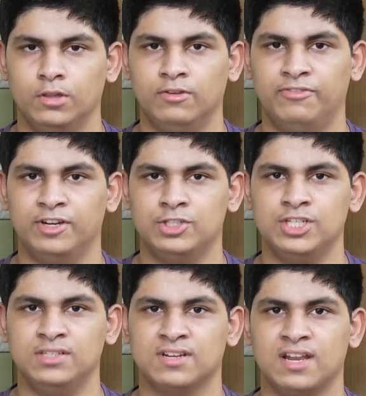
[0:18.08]
The
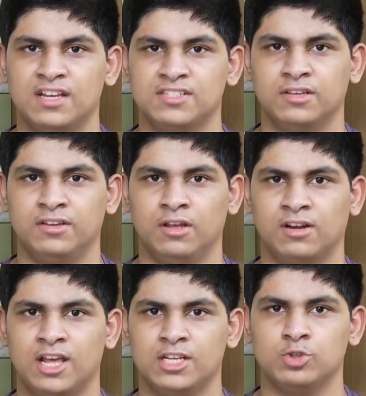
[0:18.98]
FIITJEE's class, uh,
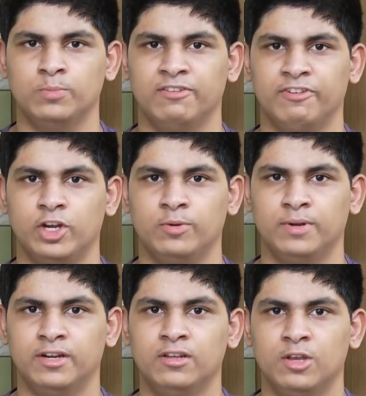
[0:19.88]
classroom
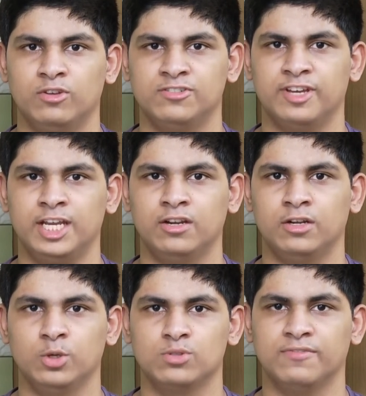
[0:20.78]
environment was very
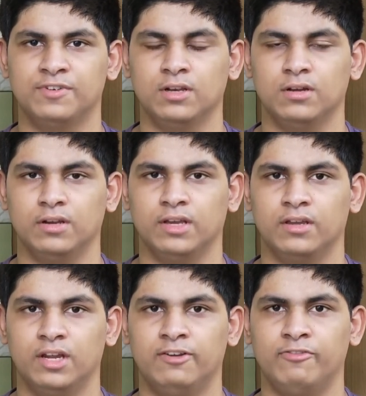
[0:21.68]
conducive to
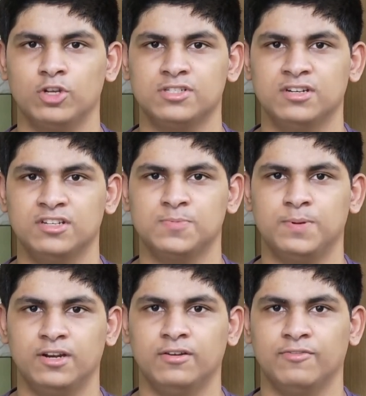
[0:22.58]
learning. It fostered a
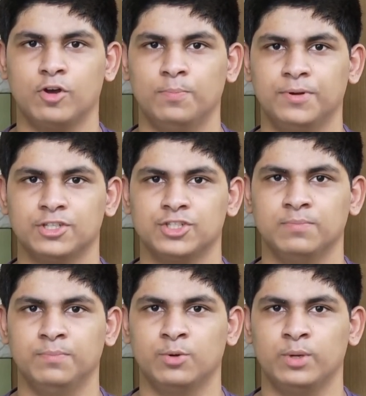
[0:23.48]
spirit of
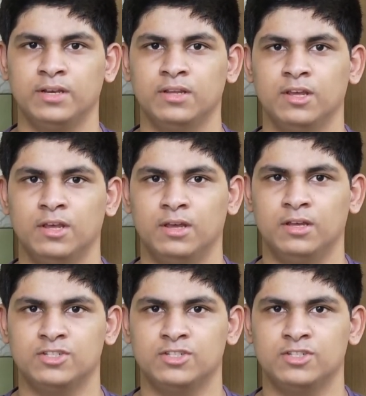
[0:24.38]
competition between uh,